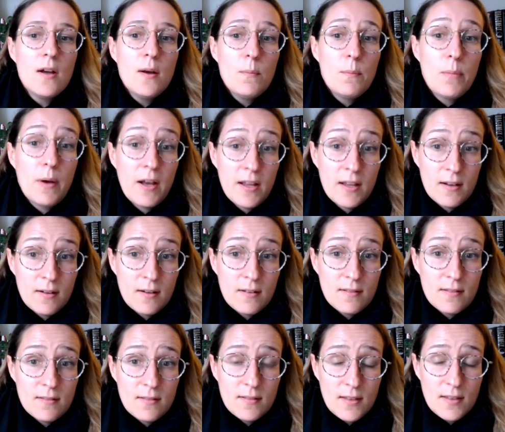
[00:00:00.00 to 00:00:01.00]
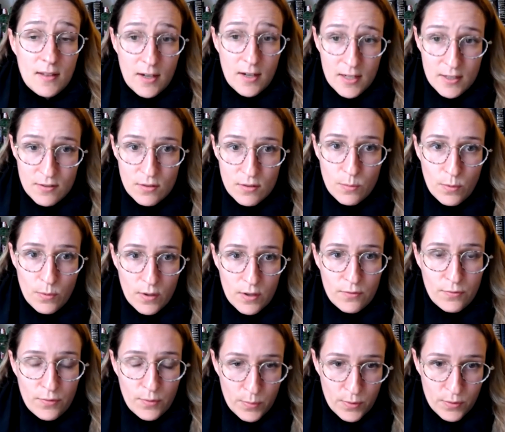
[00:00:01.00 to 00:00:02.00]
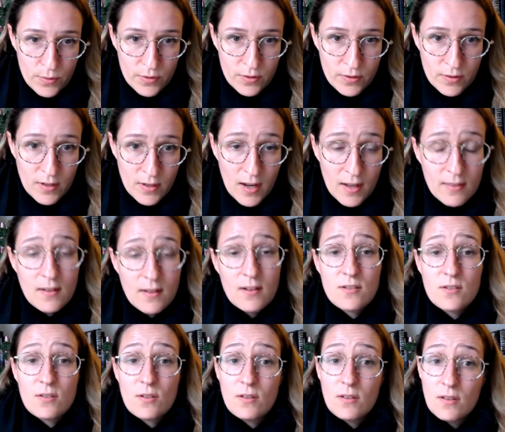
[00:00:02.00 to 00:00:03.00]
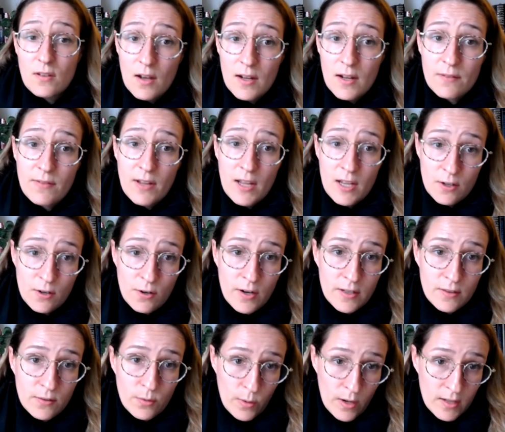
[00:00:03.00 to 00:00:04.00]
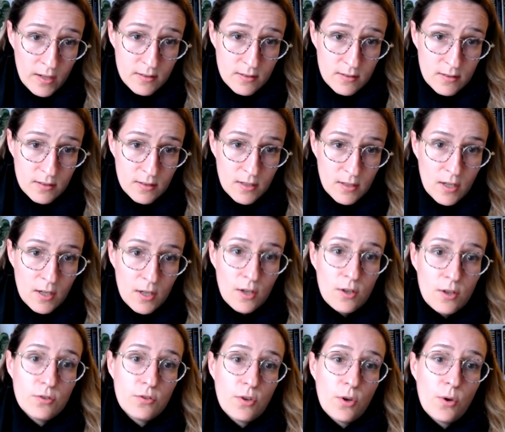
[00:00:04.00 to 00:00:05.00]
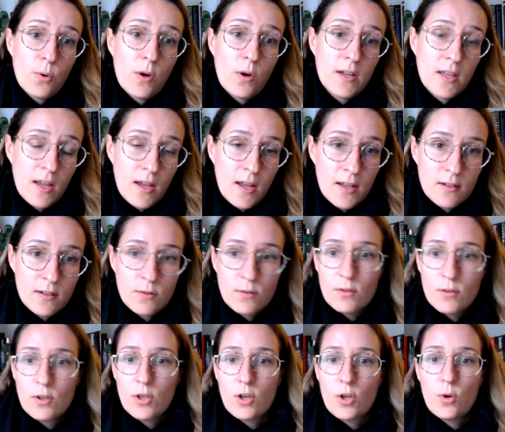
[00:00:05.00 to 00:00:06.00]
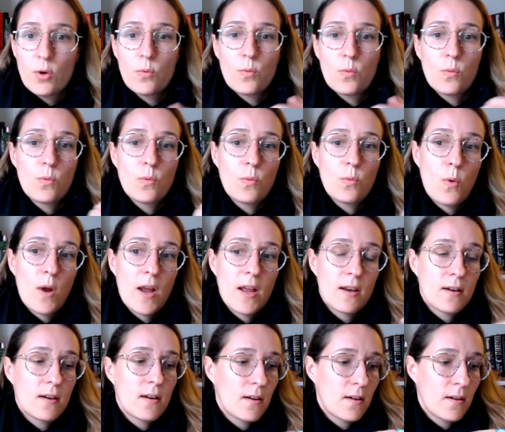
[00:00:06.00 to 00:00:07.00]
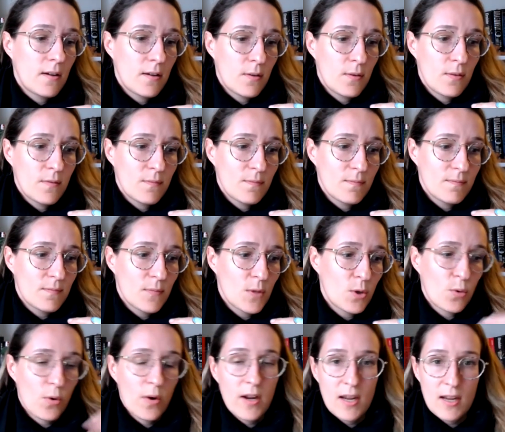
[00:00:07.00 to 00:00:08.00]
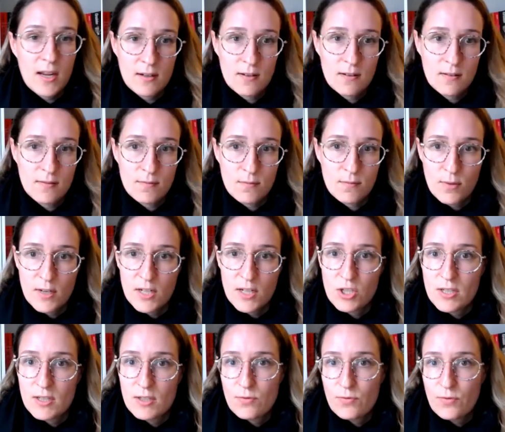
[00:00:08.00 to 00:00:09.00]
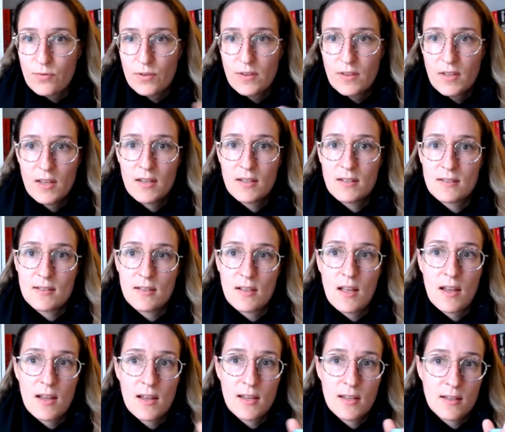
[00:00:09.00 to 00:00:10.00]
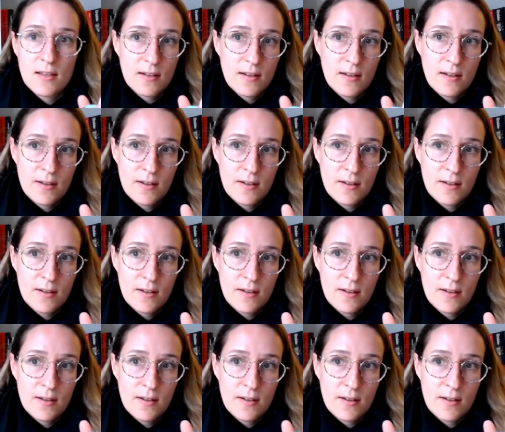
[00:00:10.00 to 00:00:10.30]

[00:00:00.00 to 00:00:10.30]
But there is support for Putin, and there is a lot of anger at the West. So again, you know, when Ukraine reaches for things like